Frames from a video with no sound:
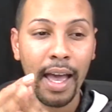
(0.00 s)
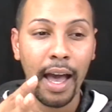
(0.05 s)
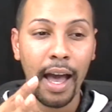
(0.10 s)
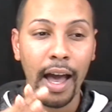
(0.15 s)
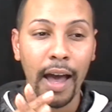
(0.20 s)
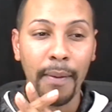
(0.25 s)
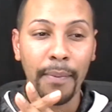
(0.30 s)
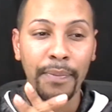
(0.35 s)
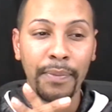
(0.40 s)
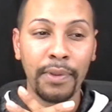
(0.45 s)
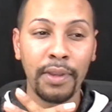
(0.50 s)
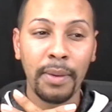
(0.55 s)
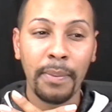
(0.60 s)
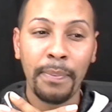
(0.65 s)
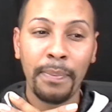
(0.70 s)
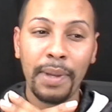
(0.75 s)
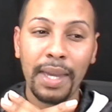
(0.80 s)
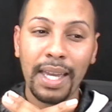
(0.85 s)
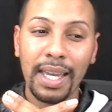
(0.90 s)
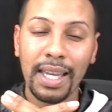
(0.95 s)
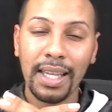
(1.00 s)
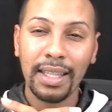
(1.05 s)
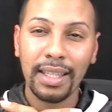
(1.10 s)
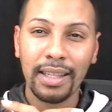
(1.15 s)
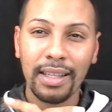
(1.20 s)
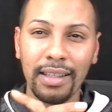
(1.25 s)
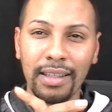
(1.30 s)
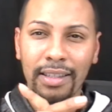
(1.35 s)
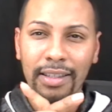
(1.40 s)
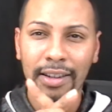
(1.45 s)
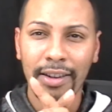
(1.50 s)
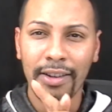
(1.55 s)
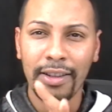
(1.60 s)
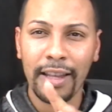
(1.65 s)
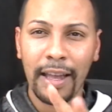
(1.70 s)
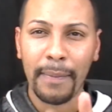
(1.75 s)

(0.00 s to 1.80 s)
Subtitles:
the biggest concern